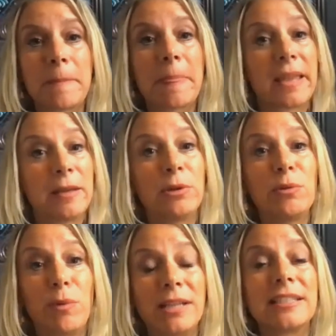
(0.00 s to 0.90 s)
And we
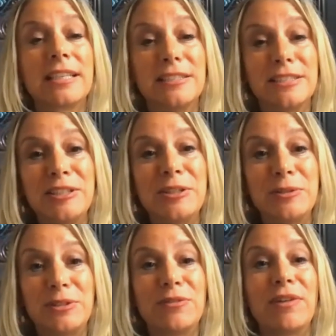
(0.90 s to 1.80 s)
want to continue
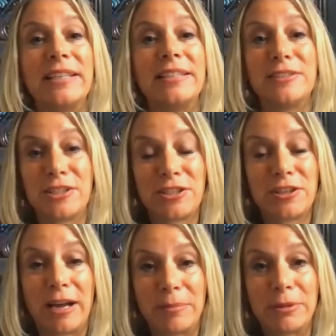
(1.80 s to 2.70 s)
to find additional
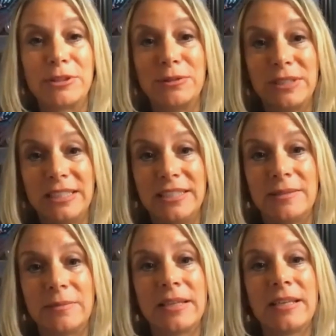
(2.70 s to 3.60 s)
opportunities.
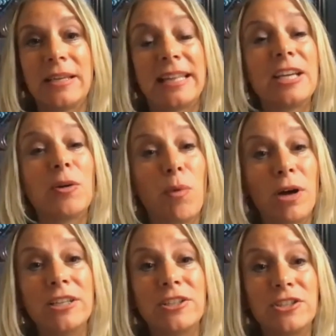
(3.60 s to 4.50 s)
I think one
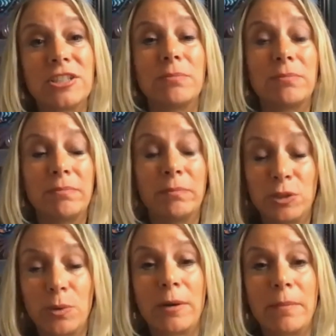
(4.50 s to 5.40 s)
is just
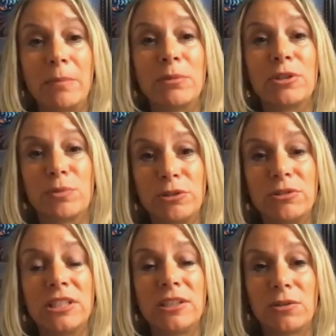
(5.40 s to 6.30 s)
to our members, when you
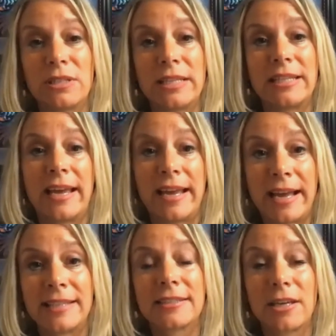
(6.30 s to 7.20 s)
see that
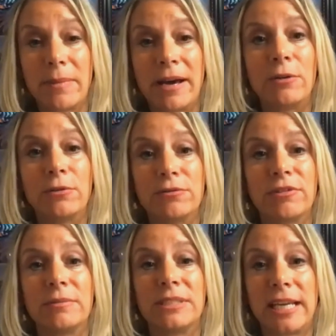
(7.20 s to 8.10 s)
ask come out
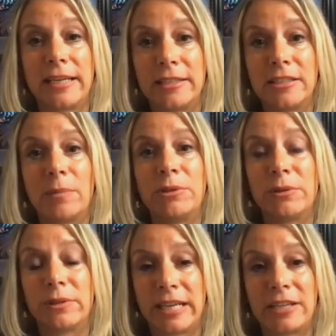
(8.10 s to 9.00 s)
from CIAW
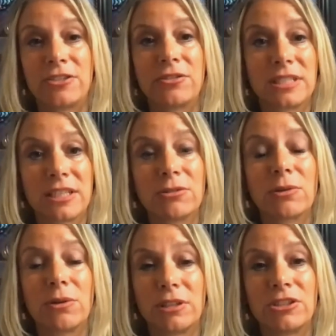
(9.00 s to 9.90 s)
or National Skills
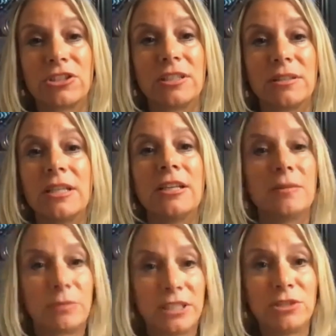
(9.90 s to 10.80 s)
Coalition,
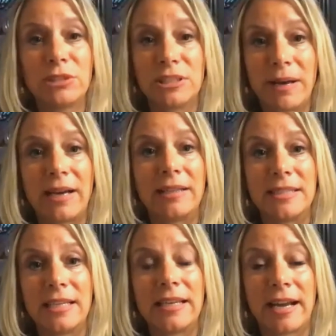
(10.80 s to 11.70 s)
please respond,
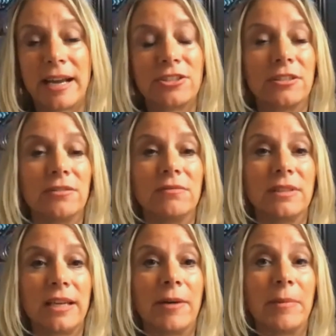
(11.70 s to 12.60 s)
take action.
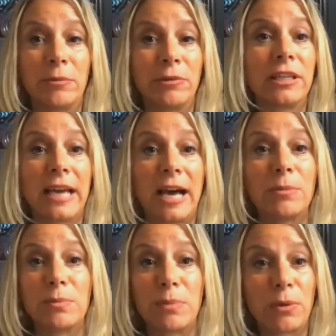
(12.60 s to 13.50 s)
It really
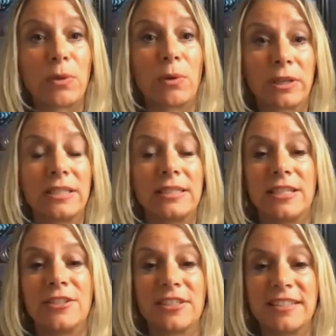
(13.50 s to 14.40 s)
helps both
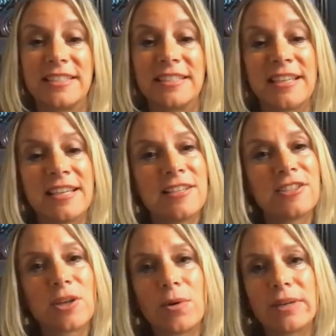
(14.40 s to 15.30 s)
organizations.
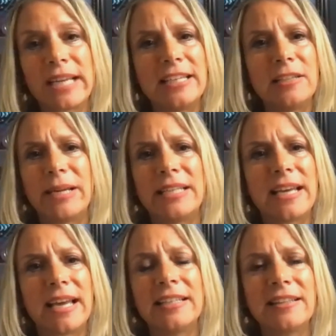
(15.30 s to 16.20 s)
So Katie and Amanda,
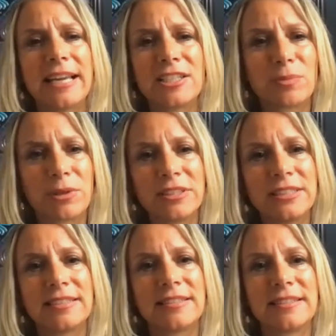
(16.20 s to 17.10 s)
any last
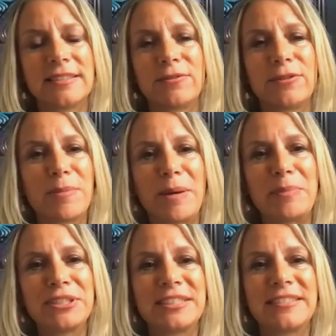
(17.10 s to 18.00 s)
words for our members?